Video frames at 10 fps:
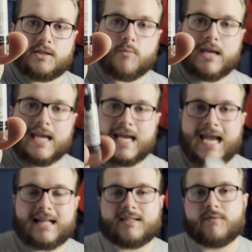To me,
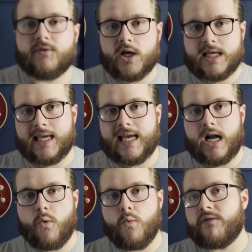it's
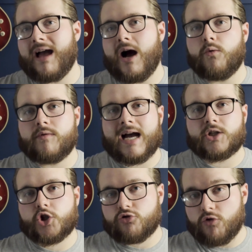Viking without that
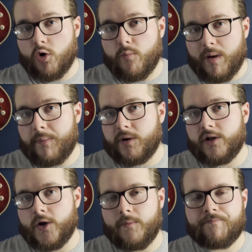strong pepper
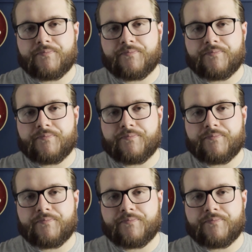note.